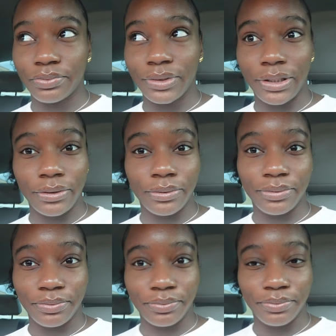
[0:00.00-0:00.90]
look,
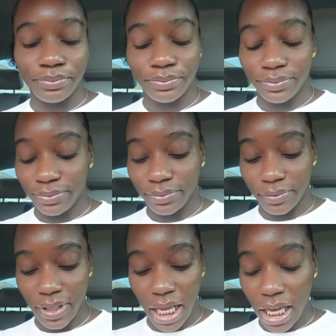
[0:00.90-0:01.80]

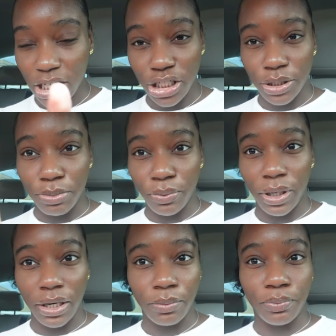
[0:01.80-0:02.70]
it's just been one
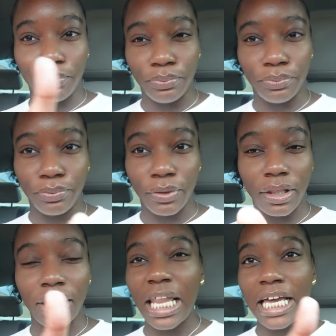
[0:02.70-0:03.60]
of them.
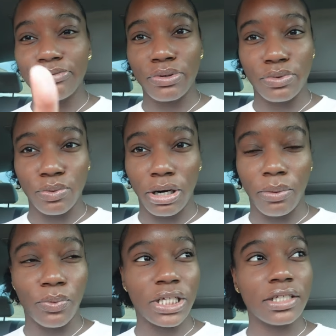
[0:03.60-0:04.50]
Last week was one of
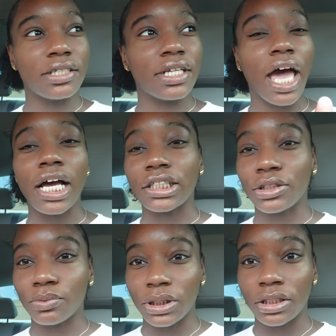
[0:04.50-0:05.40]
them weeks,
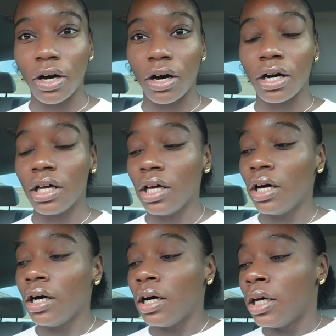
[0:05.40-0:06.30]
as we saw.
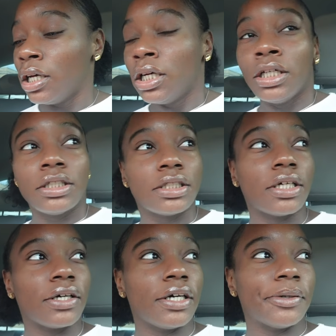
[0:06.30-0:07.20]

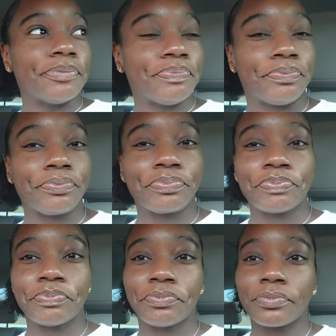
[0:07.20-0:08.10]
So yeah,
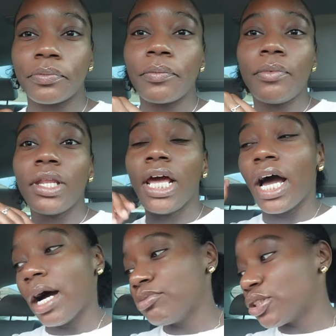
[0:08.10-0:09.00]

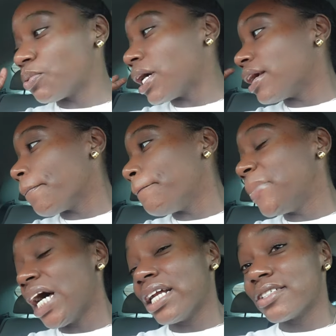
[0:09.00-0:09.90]
I'm just waiting.
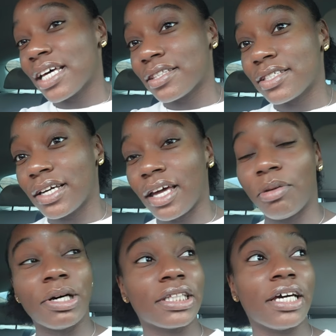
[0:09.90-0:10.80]
But I just had to tell y'all
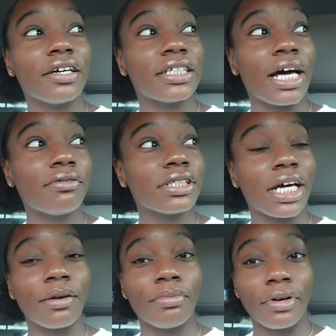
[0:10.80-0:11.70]
about that, because I was
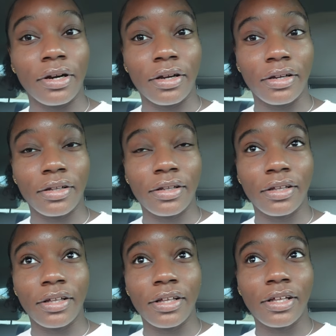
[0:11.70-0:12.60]
like, bruh,
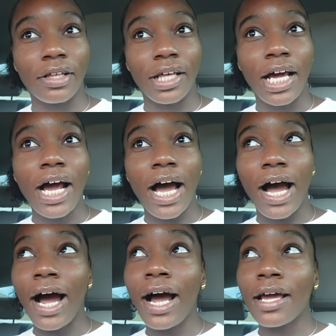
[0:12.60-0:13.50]

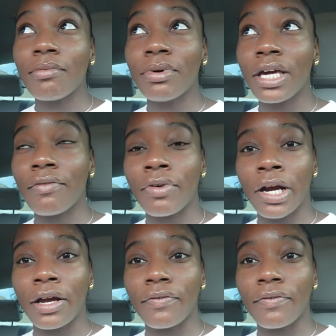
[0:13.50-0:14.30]
I am being very